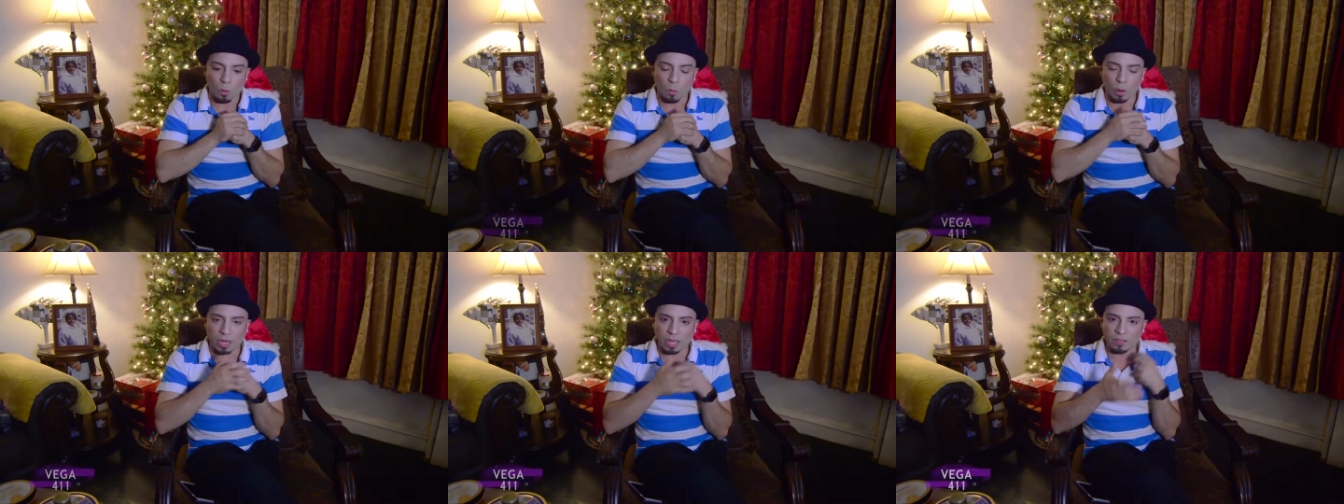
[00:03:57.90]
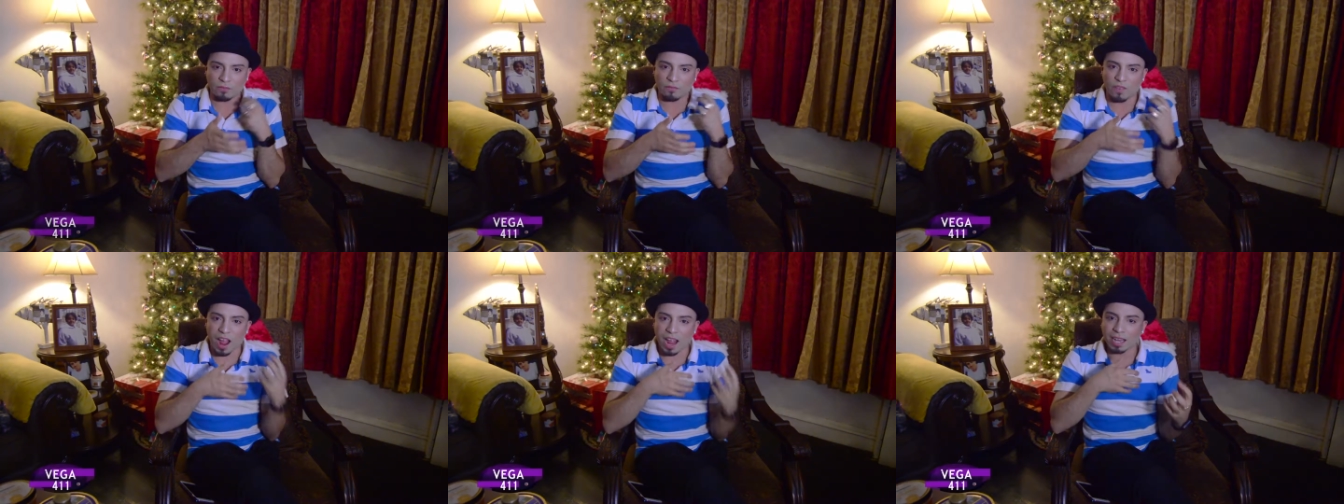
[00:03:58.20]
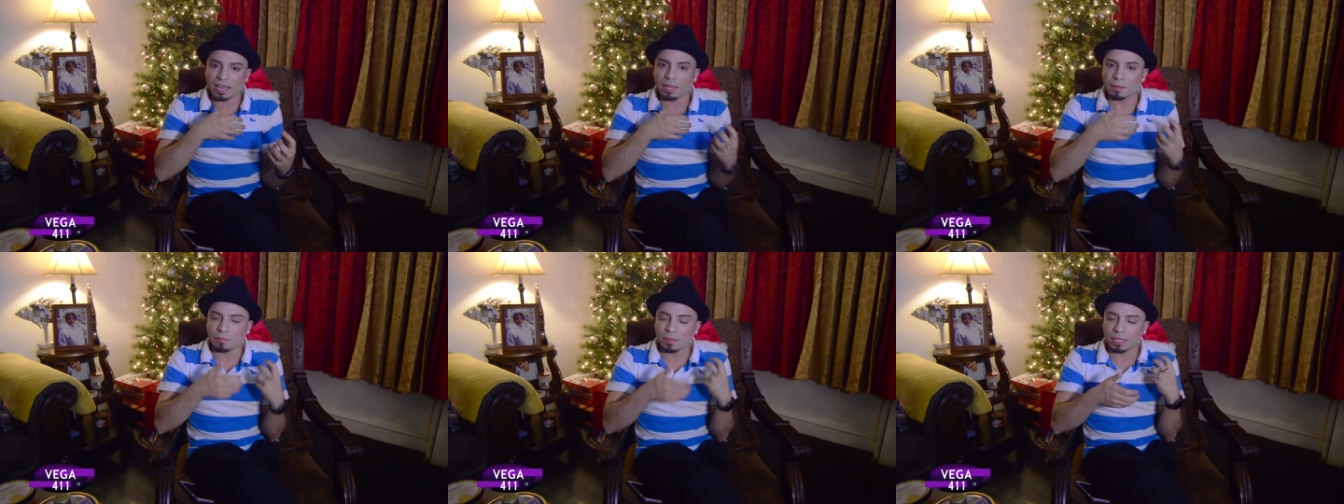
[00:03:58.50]
when he
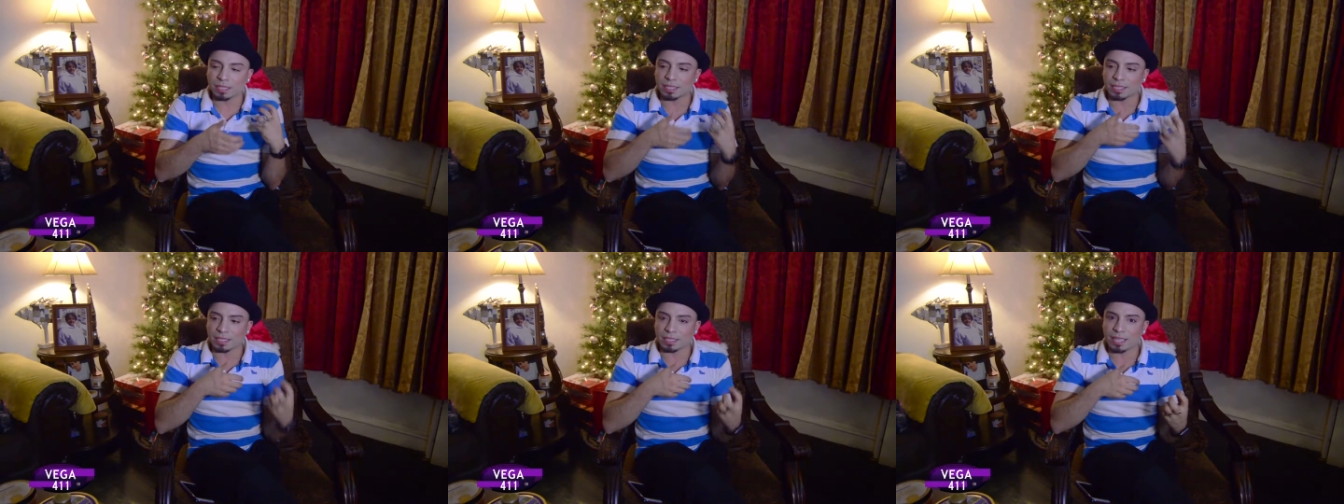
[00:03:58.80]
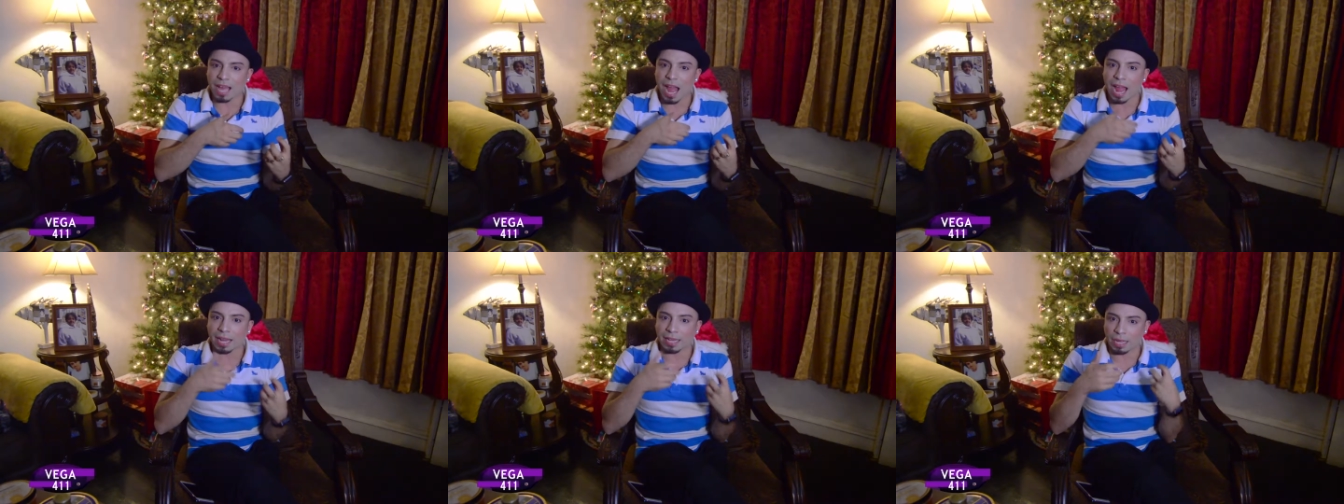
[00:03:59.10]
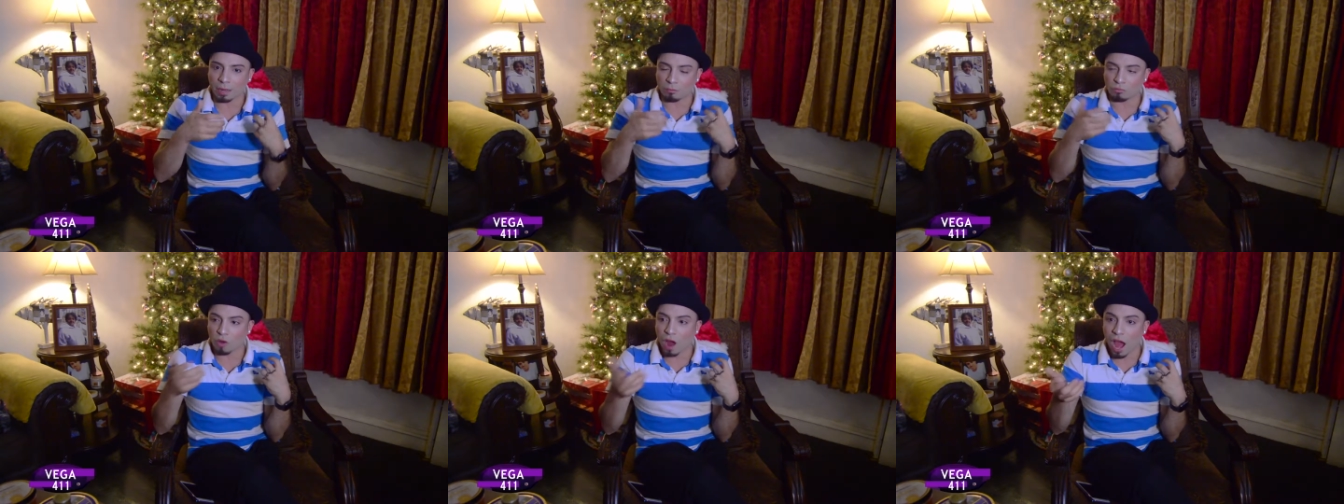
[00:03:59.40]
finally meets this guy
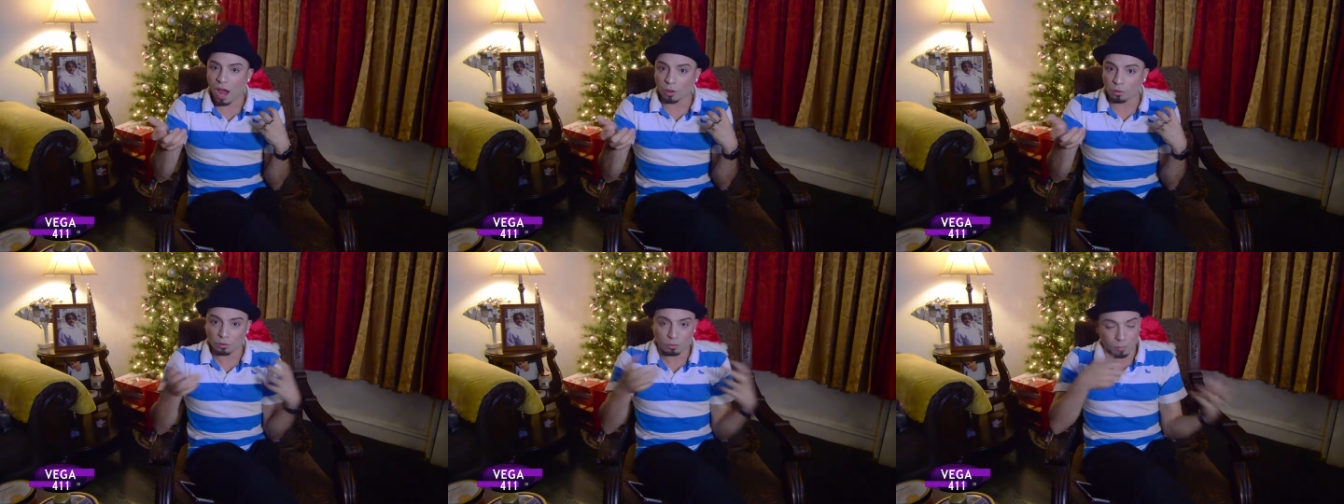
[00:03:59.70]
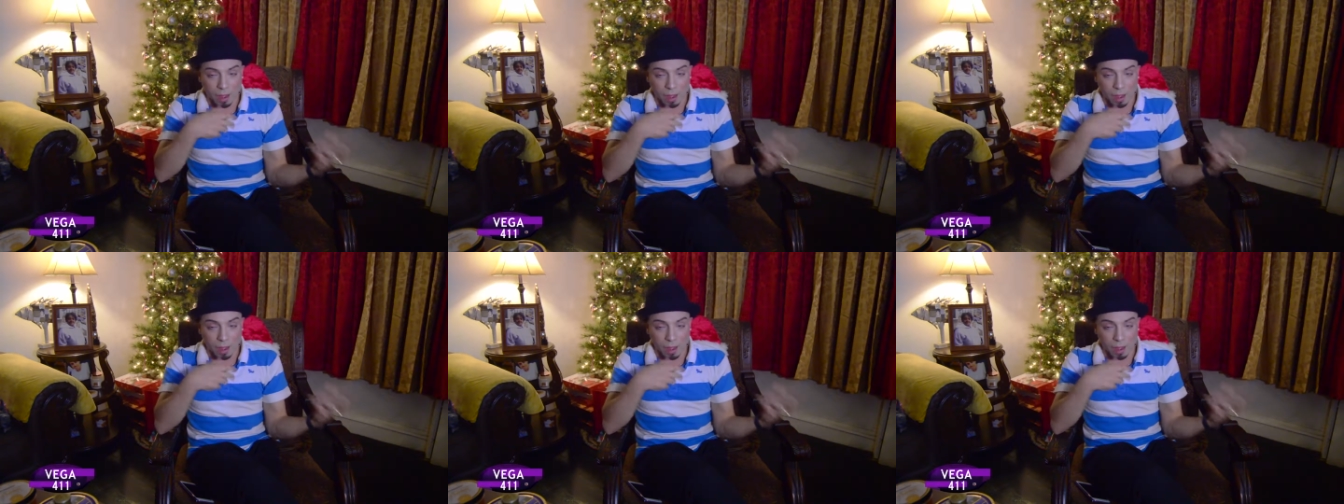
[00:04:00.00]
named Ronald,